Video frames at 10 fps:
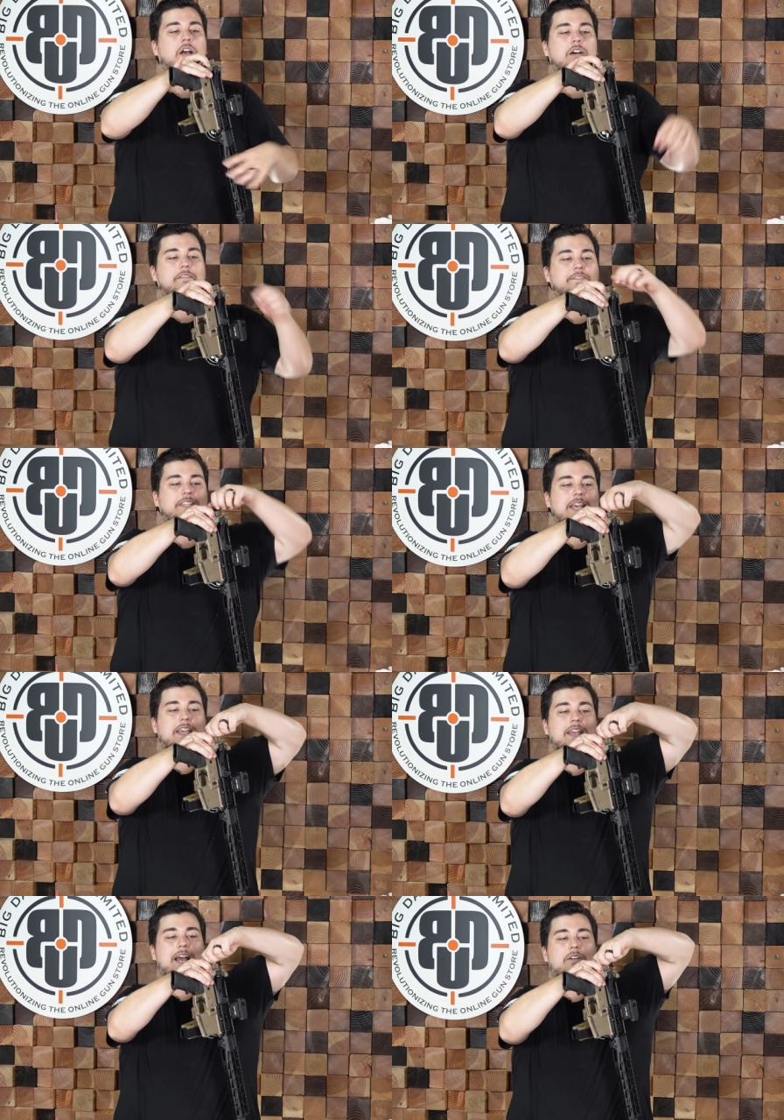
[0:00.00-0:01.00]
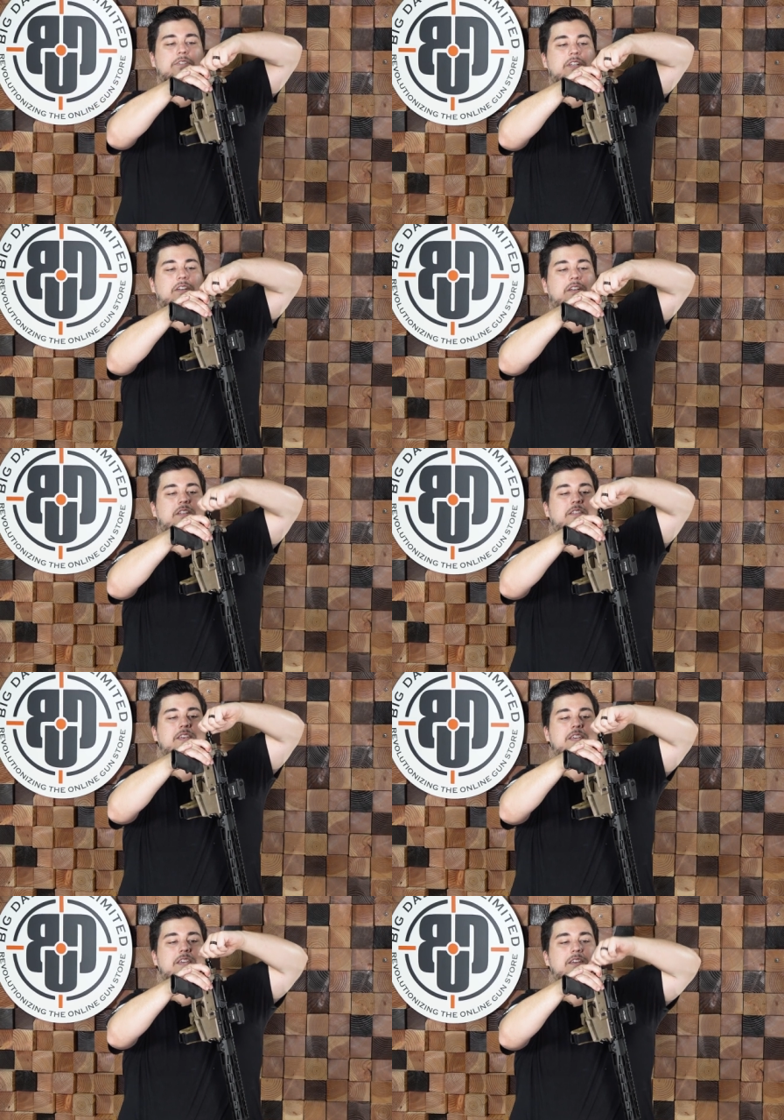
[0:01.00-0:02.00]
of taking out
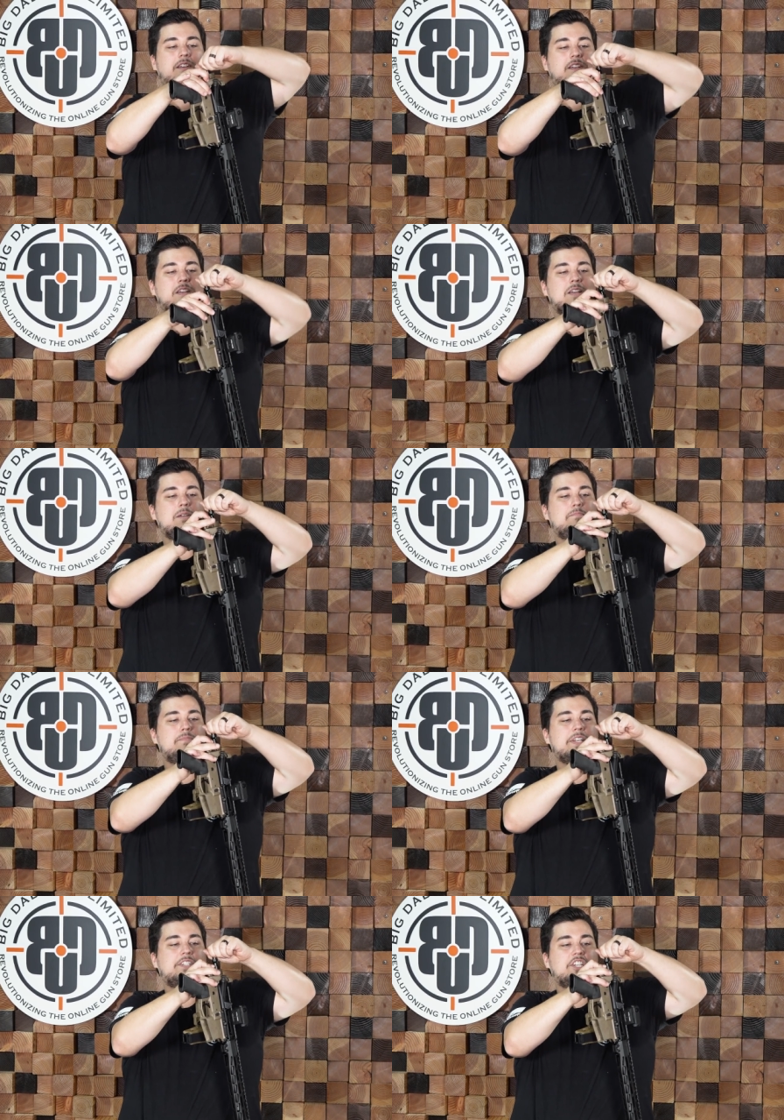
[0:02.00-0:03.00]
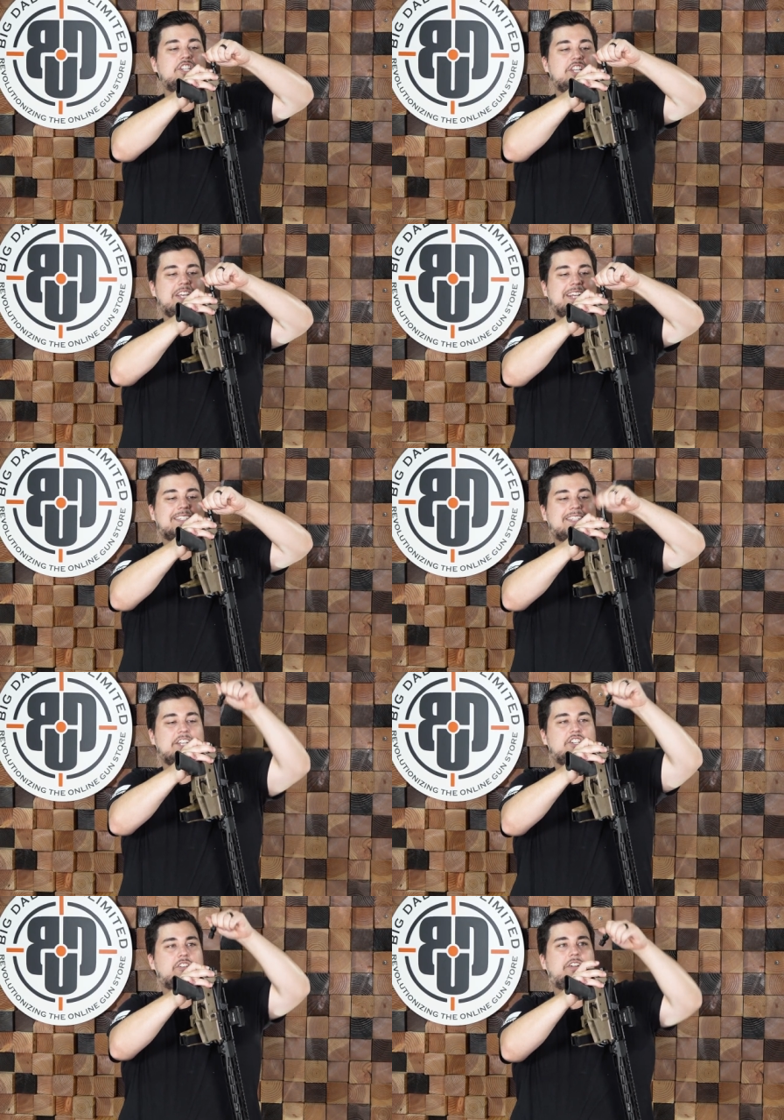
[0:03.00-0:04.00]
the BCG
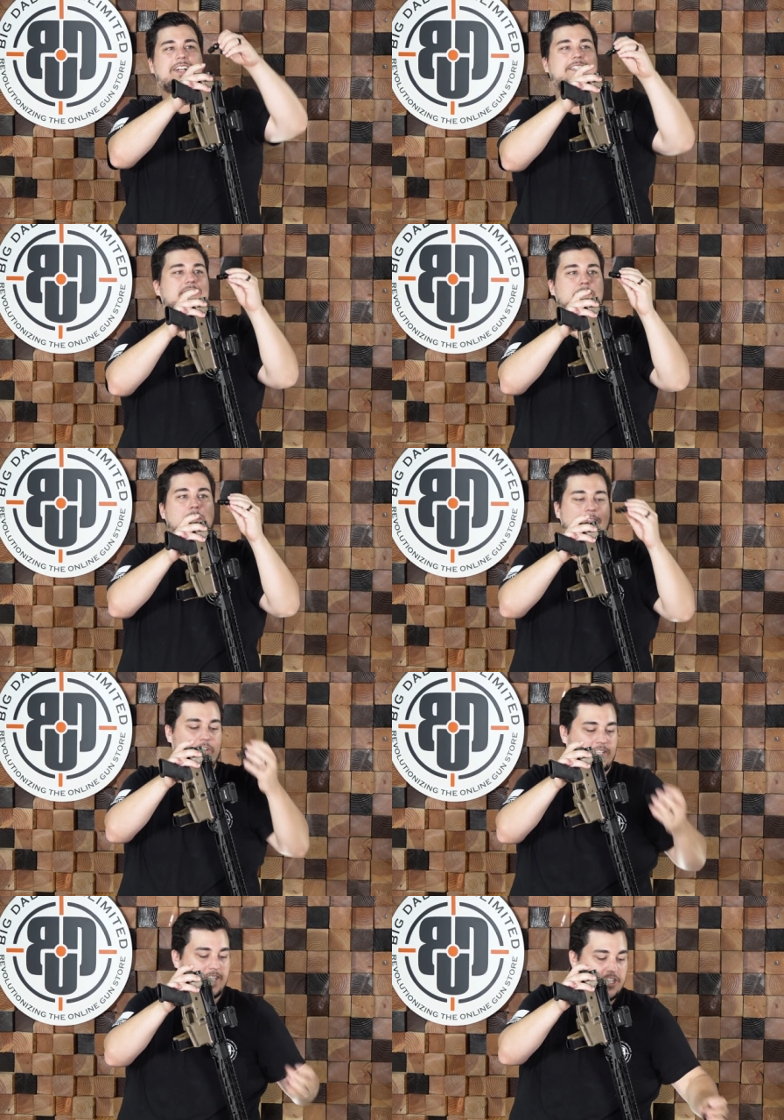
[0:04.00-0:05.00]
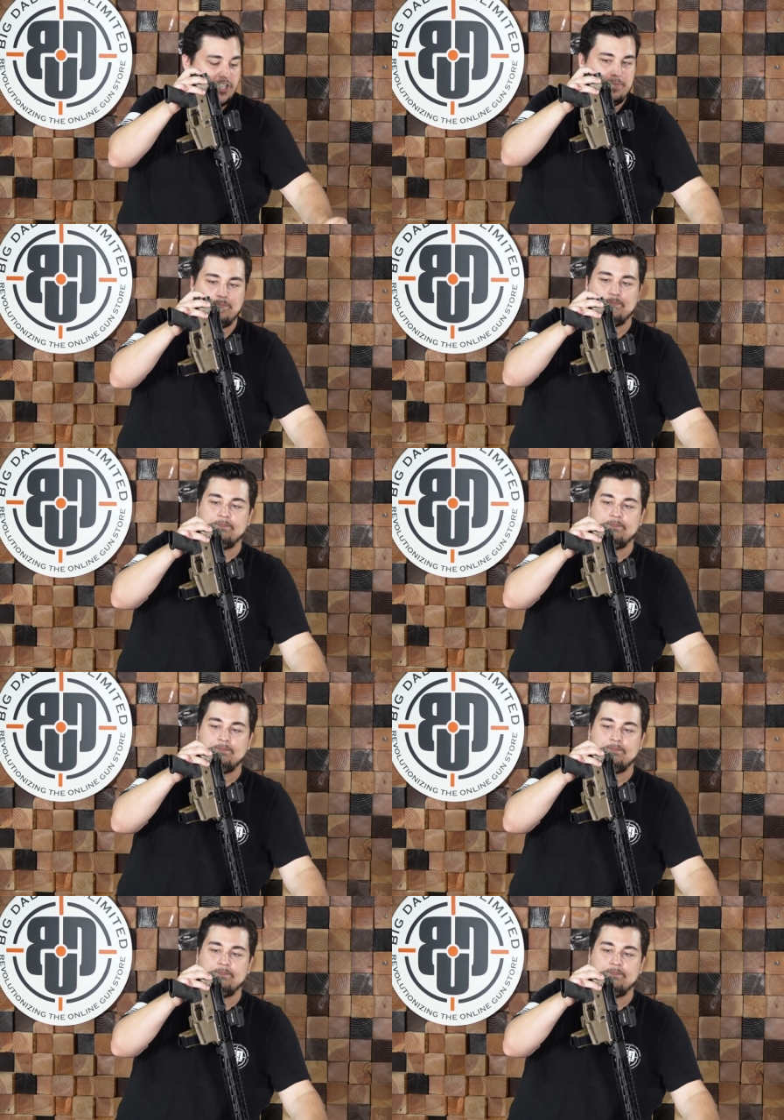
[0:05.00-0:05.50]
extension, or I guess it's the buffer extension.